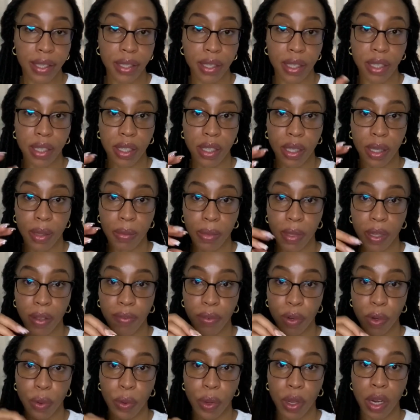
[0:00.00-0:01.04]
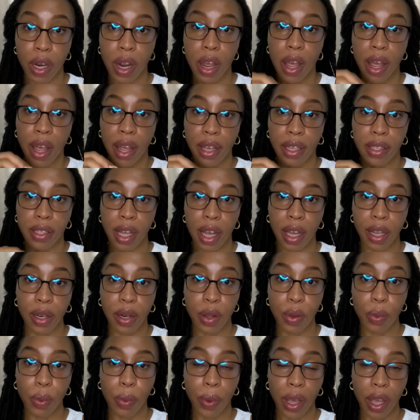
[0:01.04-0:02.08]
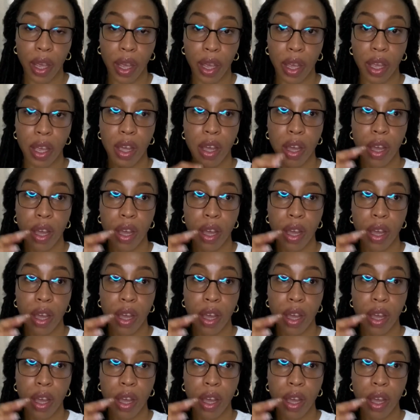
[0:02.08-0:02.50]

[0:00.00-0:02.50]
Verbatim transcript: in terms of knowing exactly where